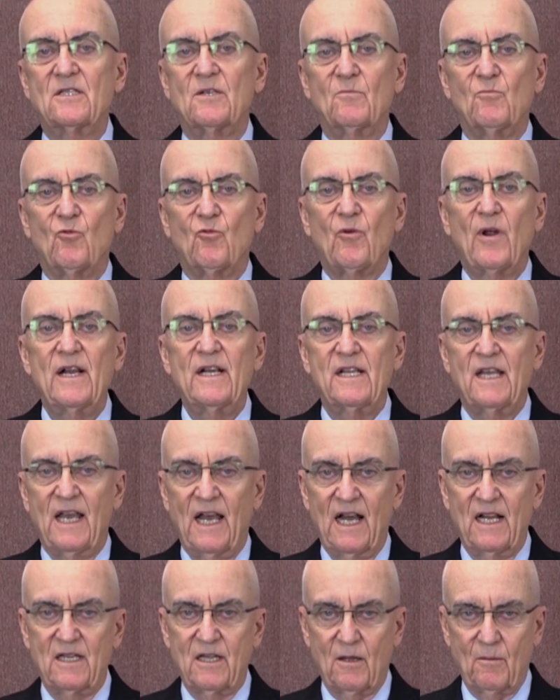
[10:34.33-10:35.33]
some great
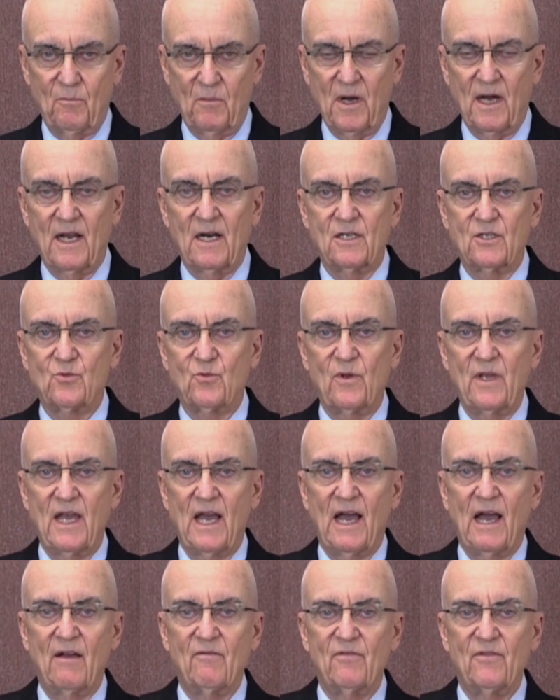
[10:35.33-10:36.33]
Catholic models we
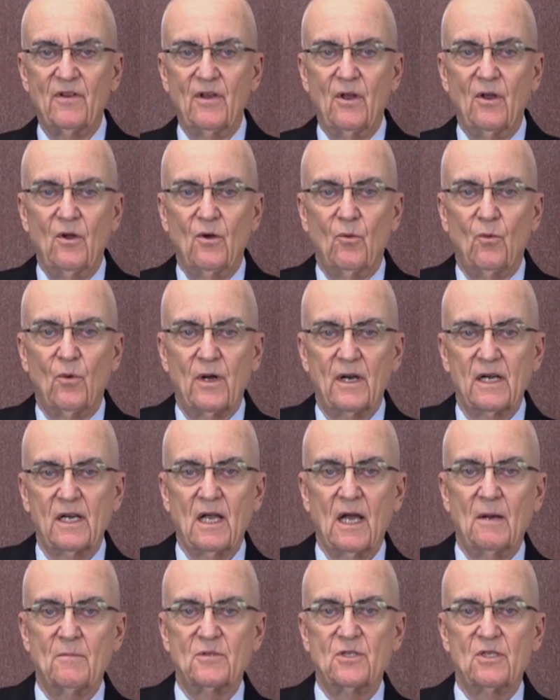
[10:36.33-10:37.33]
have when it
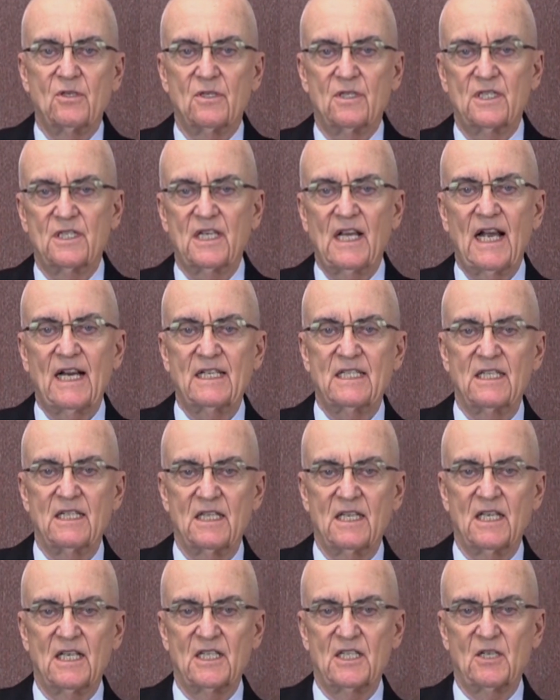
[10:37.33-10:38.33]
comes to sex and
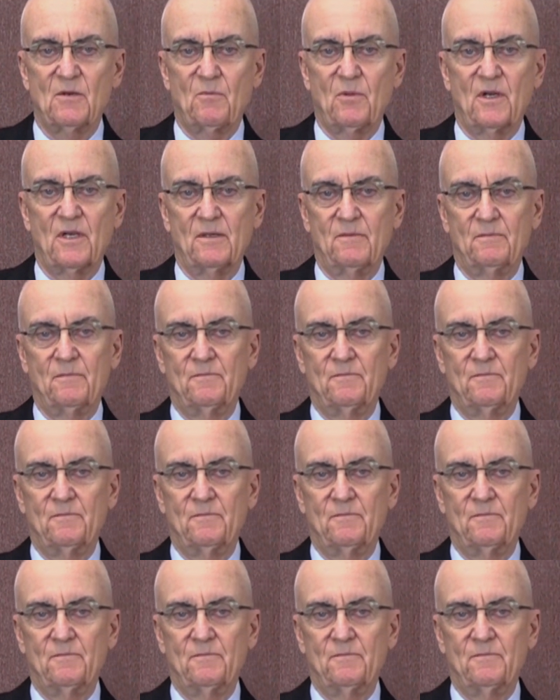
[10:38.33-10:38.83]
discipline.